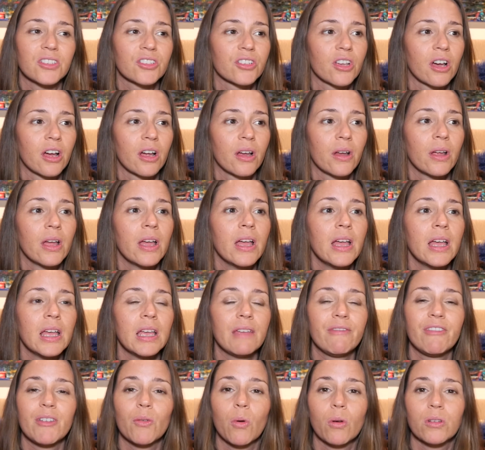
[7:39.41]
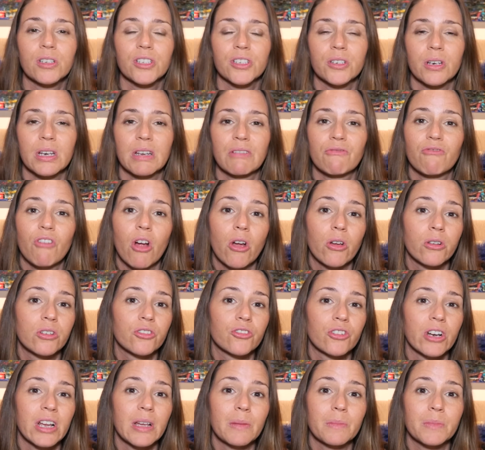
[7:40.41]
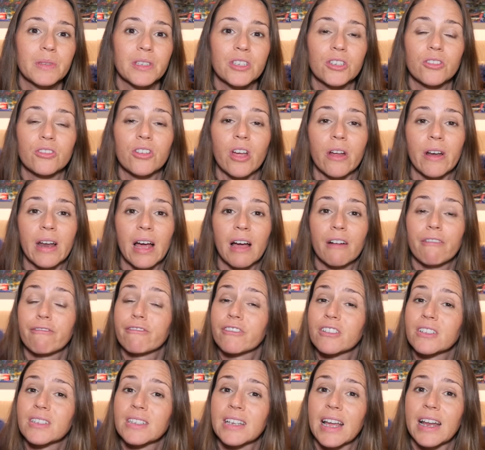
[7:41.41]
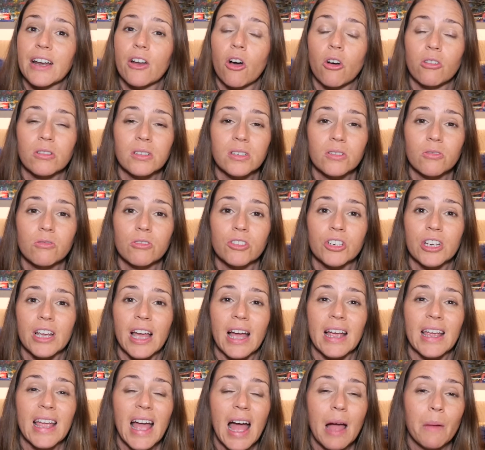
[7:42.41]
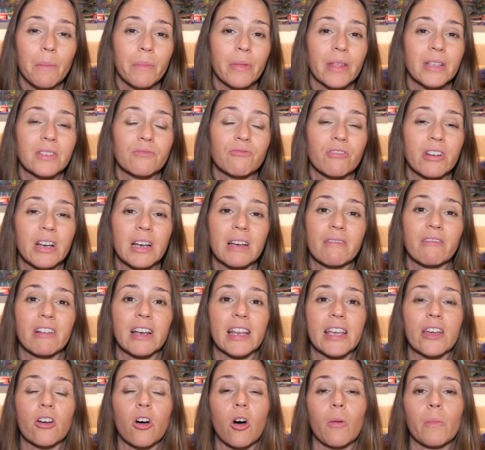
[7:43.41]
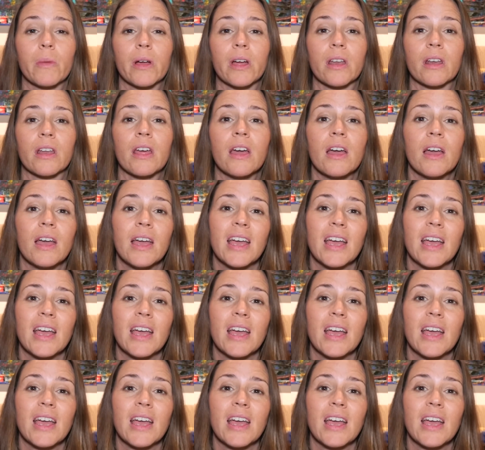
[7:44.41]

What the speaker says: So if you want to do any road trips, you don't have to stay in hostels, you can camp. That's really, really common.